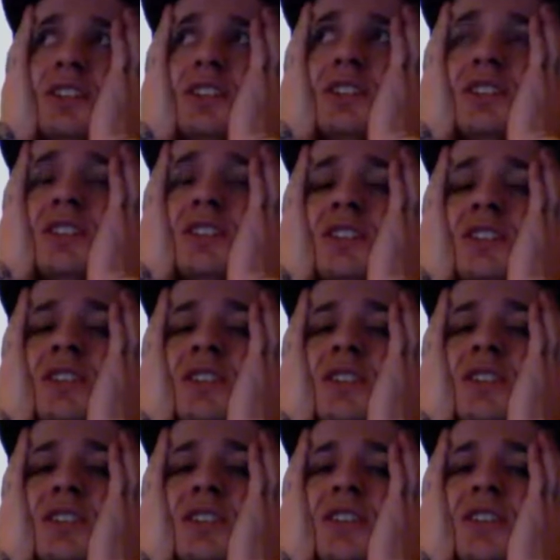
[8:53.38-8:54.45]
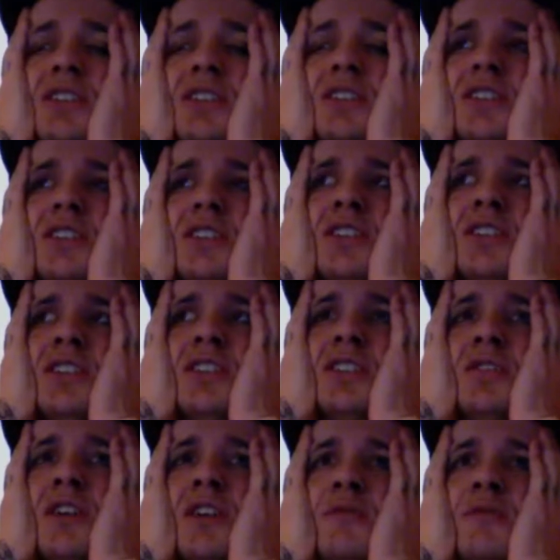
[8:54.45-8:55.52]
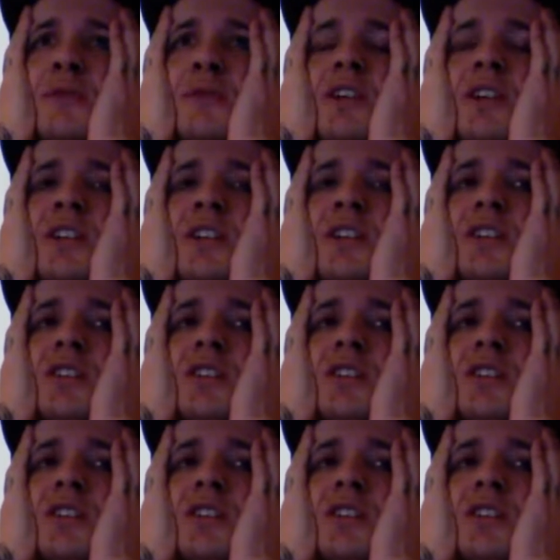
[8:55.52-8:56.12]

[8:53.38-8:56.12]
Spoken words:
It drives me crazy.